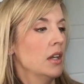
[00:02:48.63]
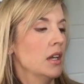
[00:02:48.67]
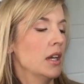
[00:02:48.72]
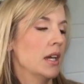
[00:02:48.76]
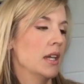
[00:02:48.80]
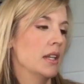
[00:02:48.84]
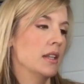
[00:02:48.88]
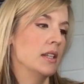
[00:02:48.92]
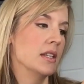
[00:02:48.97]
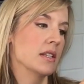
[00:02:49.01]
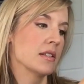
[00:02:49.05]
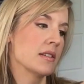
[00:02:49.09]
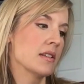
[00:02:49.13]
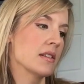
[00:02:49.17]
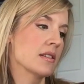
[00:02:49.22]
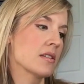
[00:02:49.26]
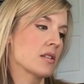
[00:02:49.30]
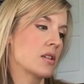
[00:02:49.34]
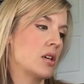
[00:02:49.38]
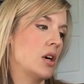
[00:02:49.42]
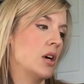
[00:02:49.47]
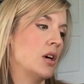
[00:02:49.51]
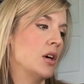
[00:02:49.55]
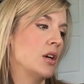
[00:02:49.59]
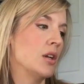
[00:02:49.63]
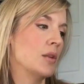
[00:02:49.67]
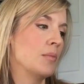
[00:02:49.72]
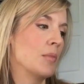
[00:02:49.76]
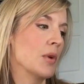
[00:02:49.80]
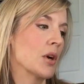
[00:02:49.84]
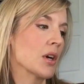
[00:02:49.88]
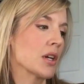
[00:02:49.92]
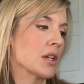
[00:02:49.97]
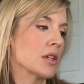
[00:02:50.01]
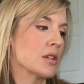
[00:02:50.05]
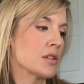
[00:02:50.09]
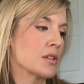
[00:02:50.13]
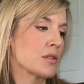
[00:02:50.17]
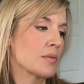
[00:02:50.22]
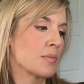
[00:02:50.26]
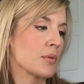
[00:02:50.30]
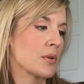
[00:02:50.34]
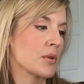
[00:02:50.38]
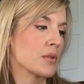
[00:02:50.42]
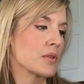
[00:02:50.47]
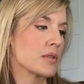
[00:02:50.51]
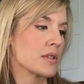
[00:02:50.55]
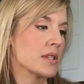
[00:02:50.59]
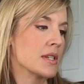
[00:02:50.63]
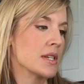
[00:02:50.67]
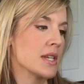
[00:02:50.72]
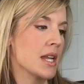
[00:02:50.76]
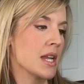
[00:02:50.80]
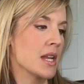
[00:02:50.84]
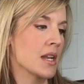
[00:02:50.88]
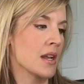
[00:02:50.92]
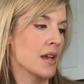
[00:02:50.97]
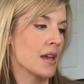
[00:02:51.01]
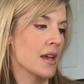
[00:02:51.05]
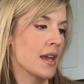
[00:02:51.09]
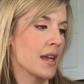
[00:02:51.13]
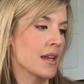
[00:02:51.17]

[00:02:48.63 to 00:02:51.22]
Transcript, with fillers: and this is called Market and Spruce Nina